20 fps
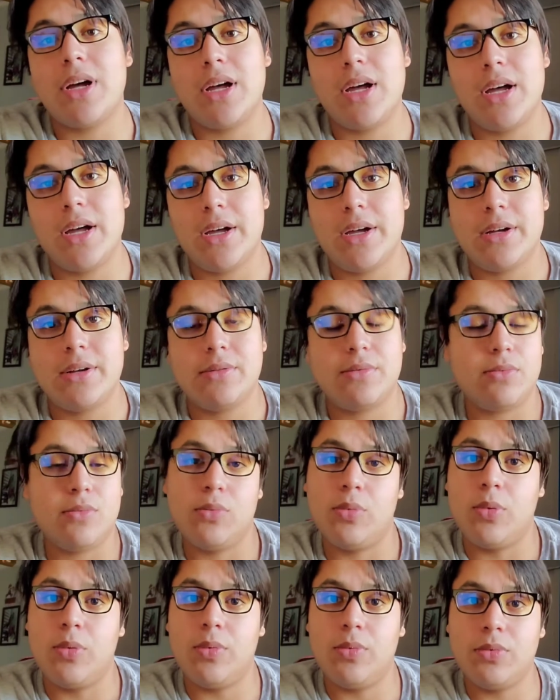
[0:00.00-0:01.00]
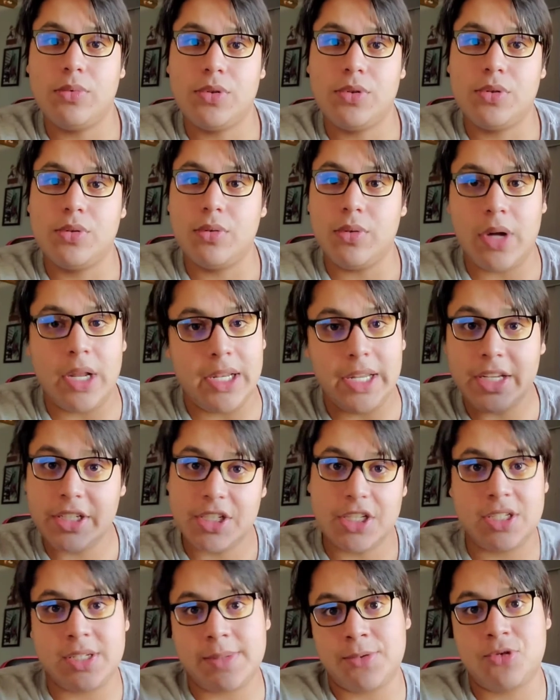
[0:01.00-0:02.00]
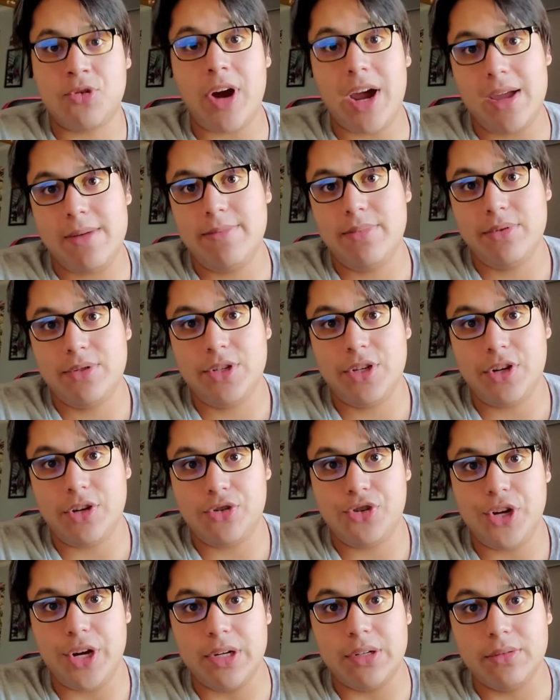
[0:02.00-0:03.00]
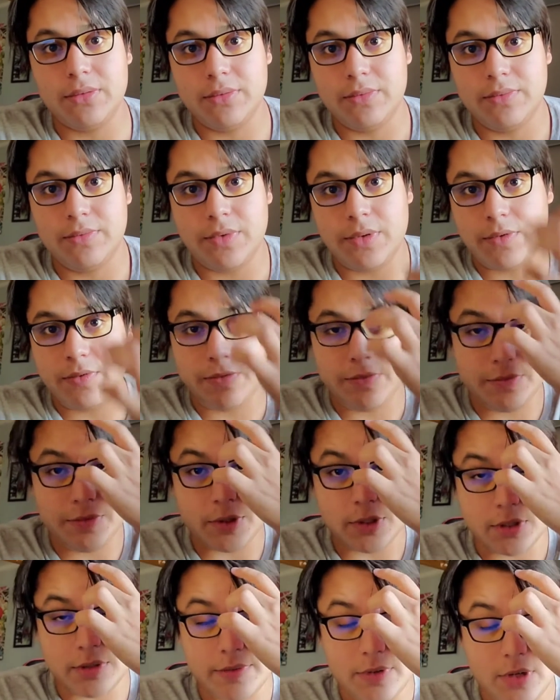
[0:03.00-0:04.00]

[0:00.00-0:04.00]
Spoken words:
a link to subscribe to your channel, first of